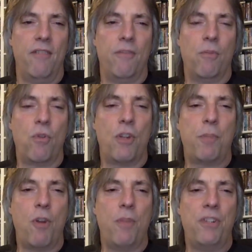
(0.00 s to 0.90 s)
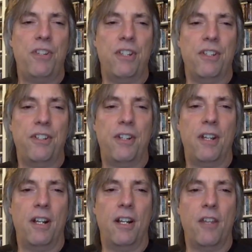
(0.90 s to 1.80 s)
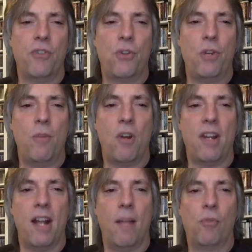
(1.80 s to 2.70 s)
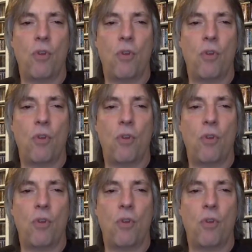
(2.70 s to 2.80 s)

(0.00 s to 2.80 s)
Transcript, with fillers: from Cross Purposes, uh, another Tony Martin album.